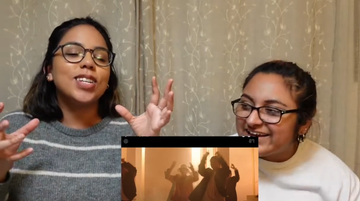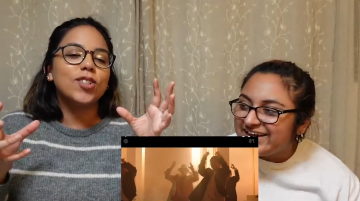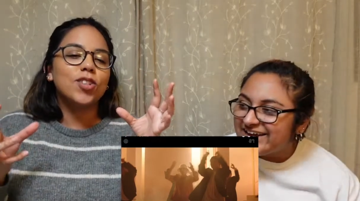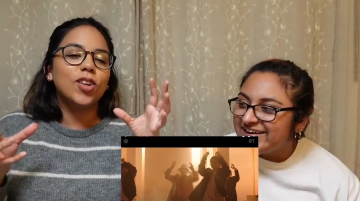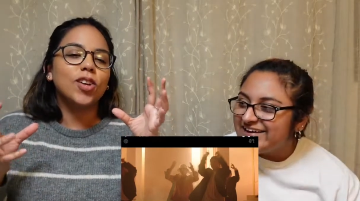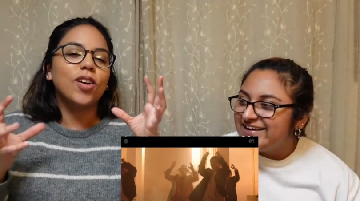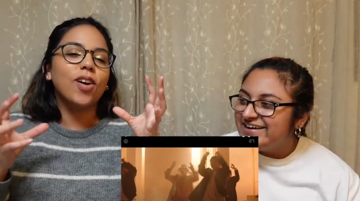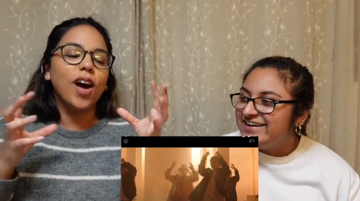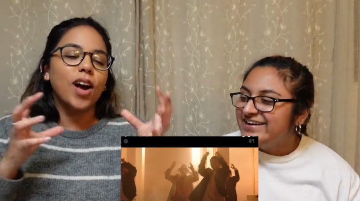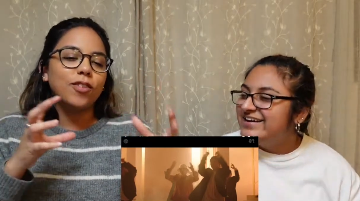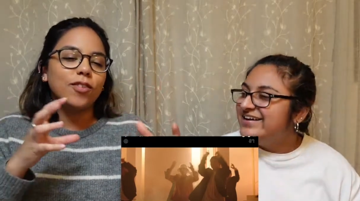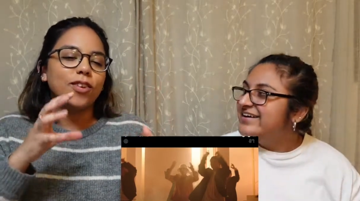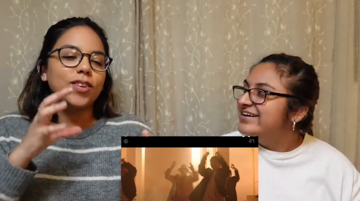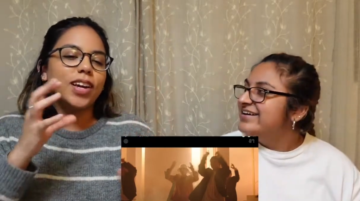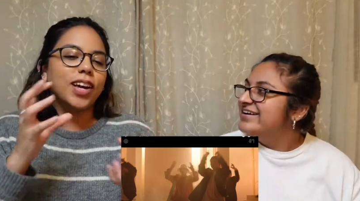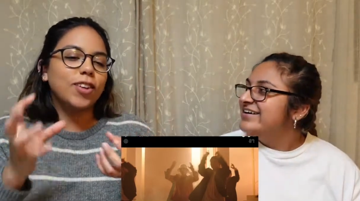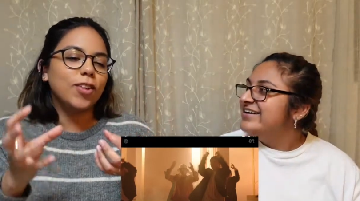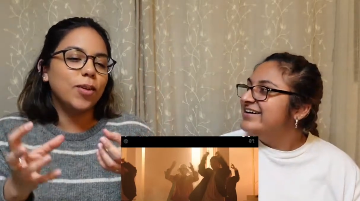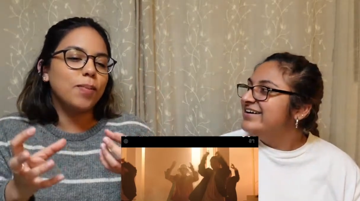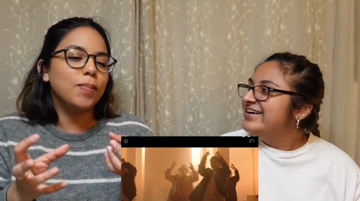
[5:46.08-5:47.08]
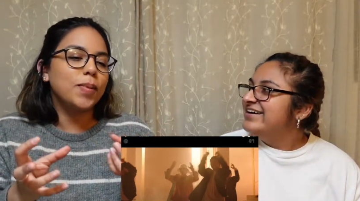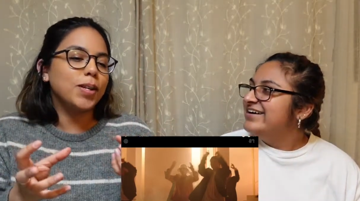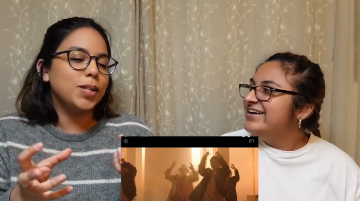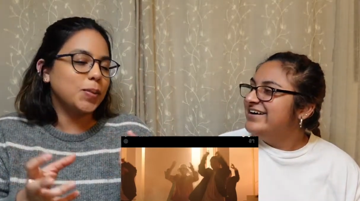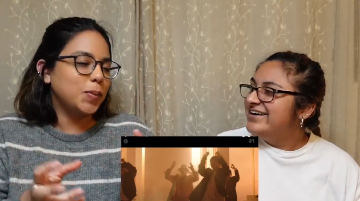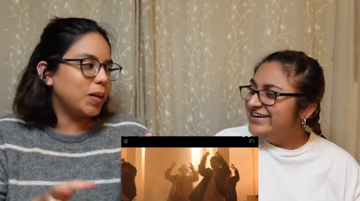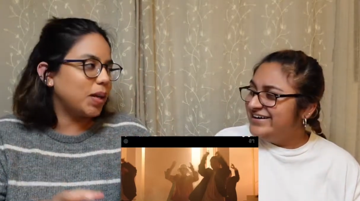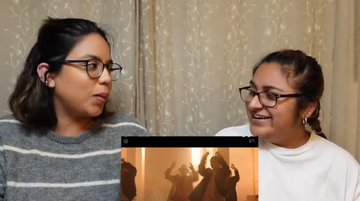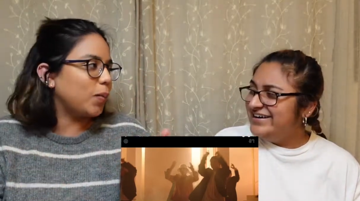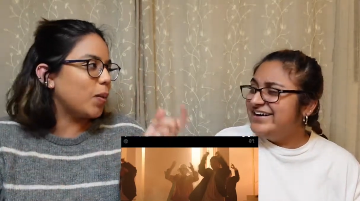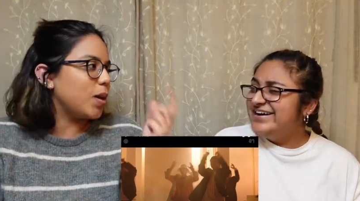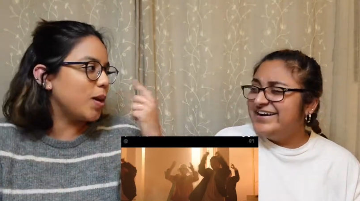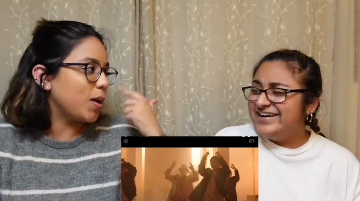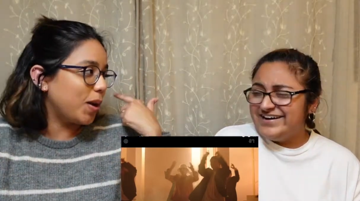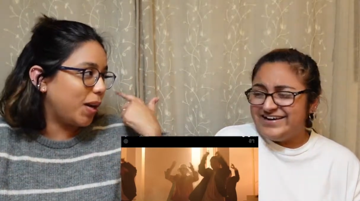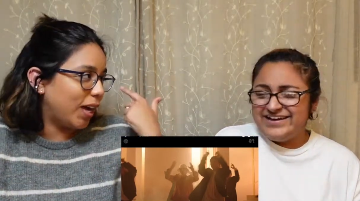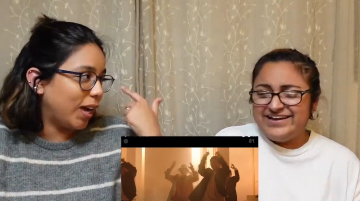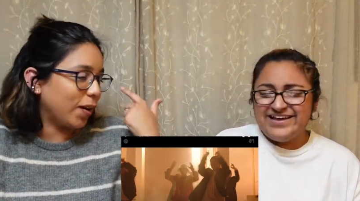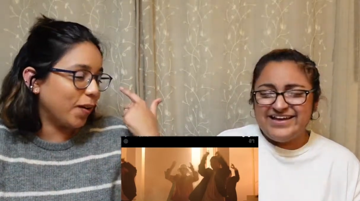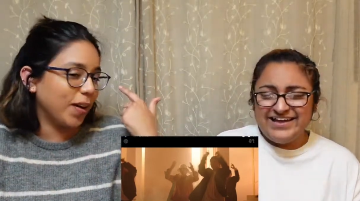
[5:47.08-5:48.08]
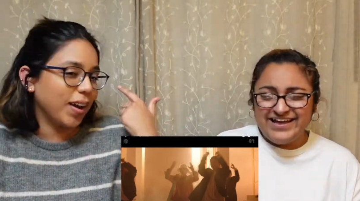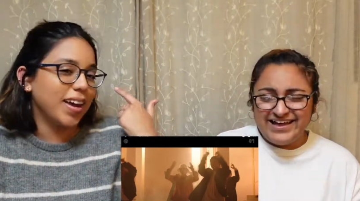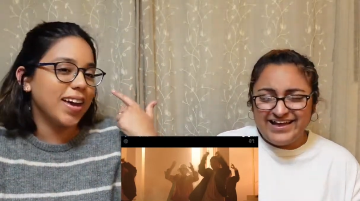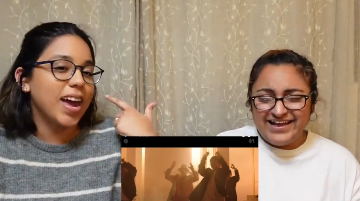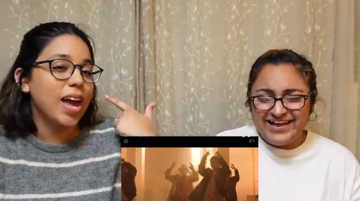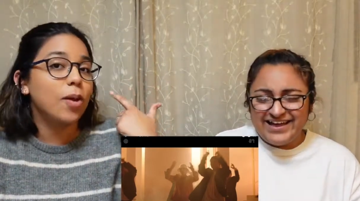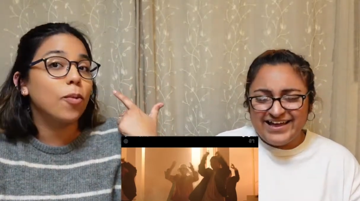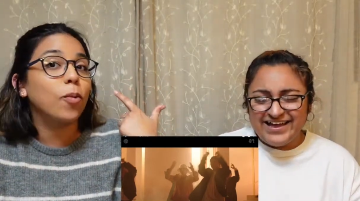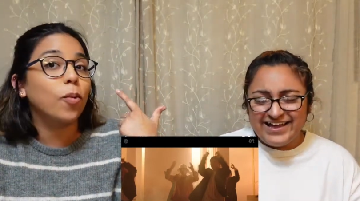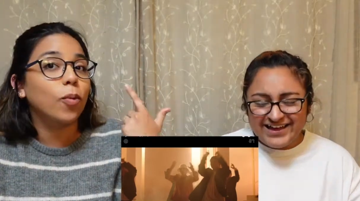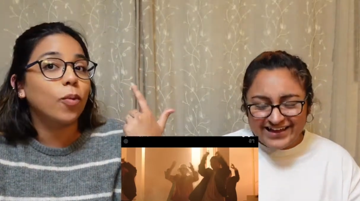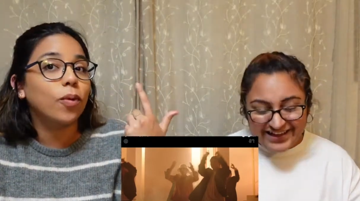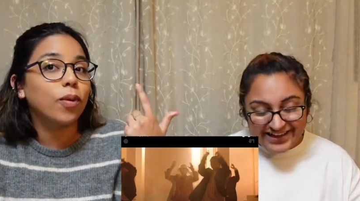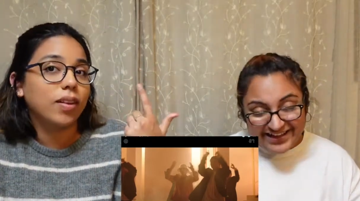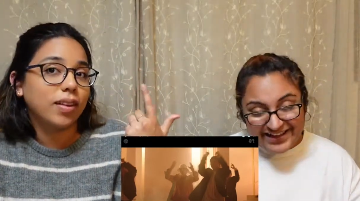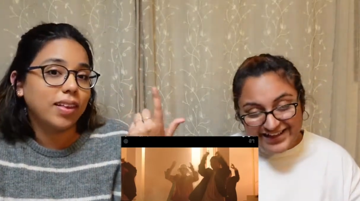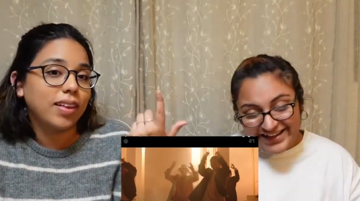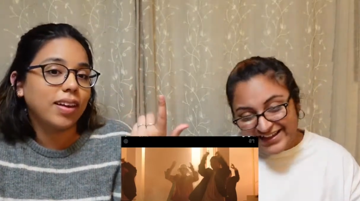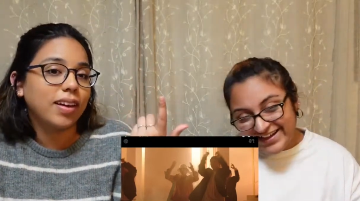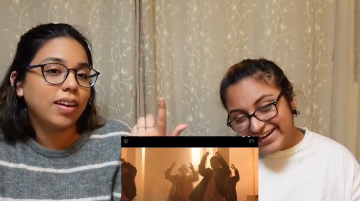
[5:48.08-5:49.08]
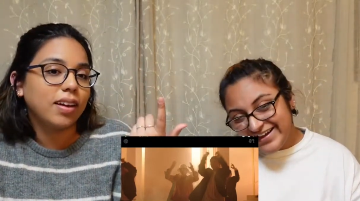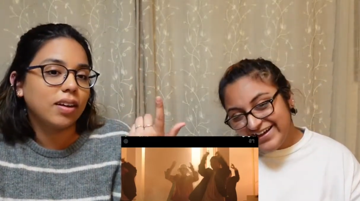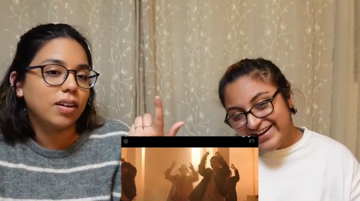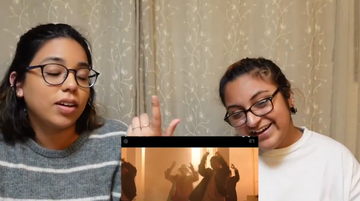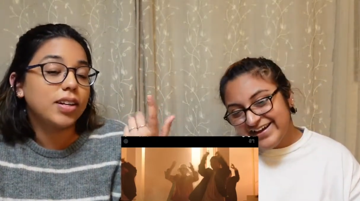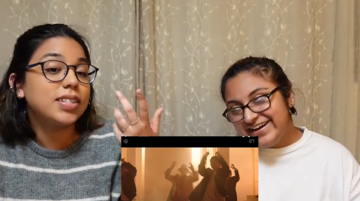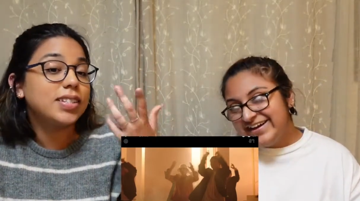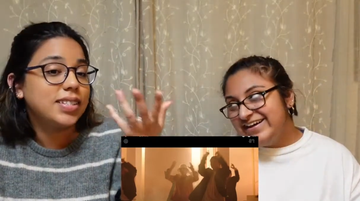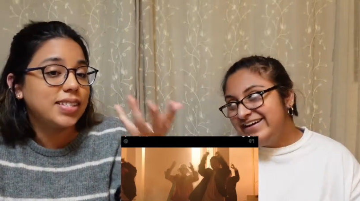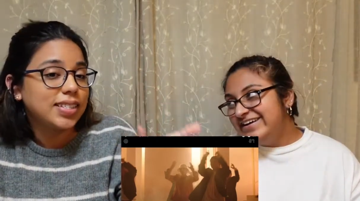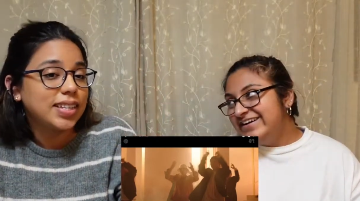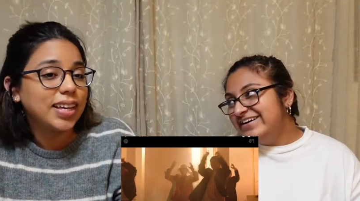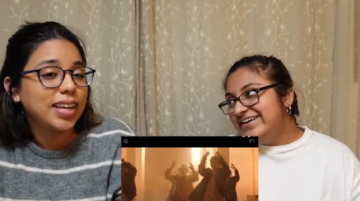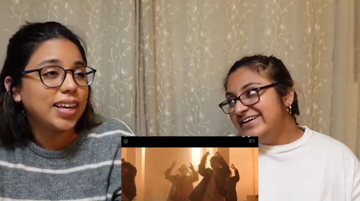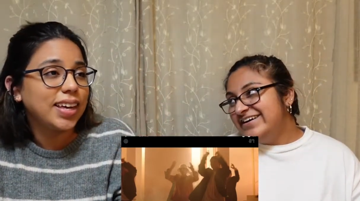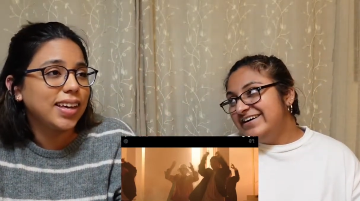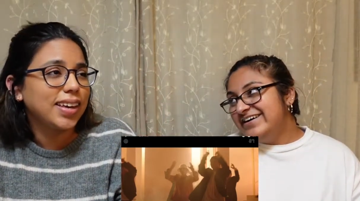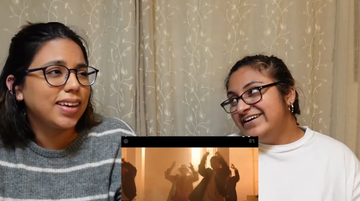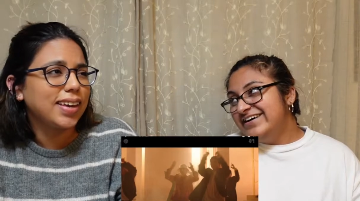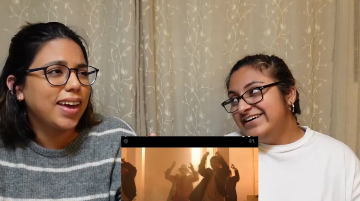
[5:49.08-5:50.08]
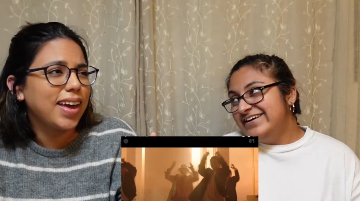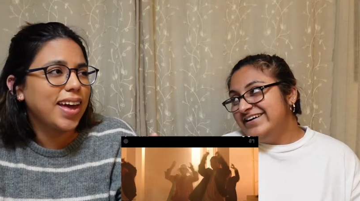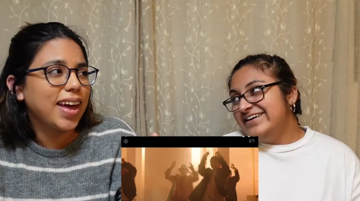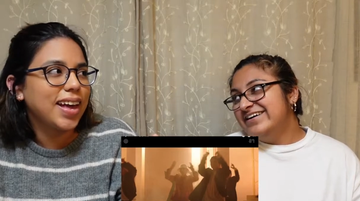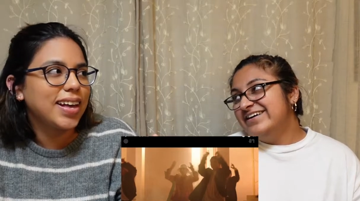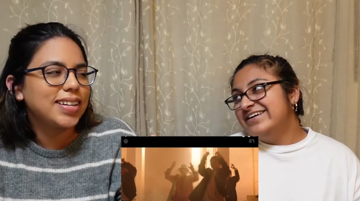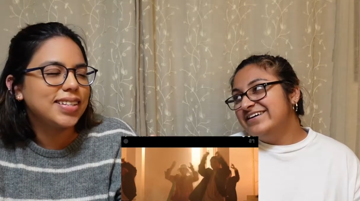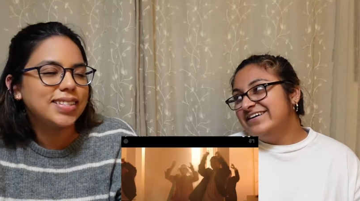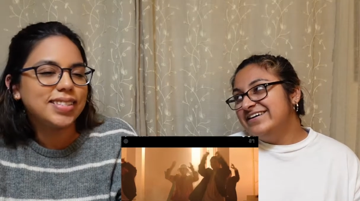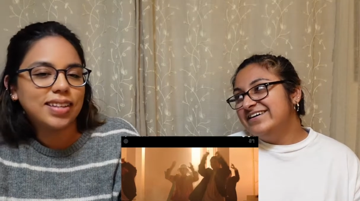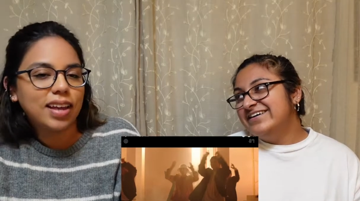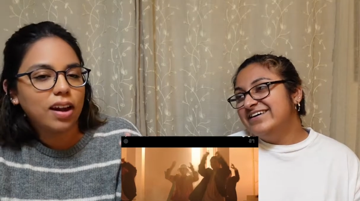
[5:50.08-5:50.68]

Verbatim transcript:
Speaker 1: such a contradiction between what you're hearing and and seeing, I guess.